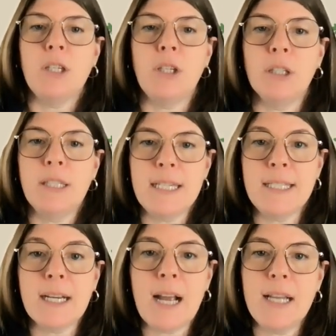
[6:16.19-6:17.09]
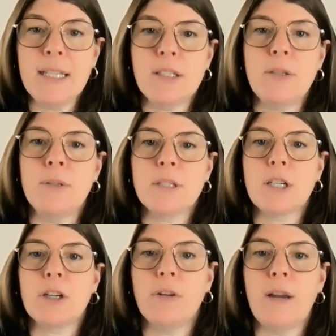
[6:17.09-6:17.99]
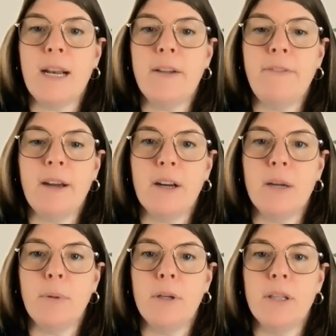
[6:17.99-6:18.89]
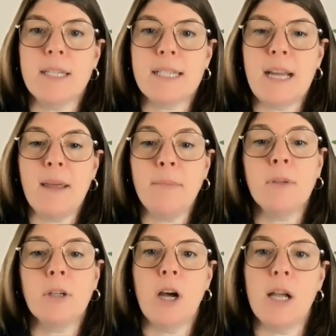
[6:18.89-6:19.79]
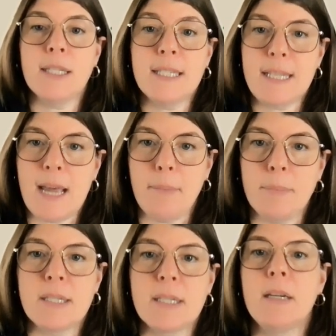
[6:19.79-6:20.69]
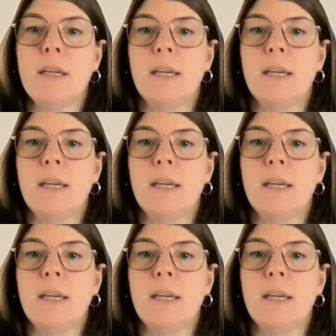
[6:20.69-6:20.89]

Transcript: You'll need to guide students to create a variable, this time called steps.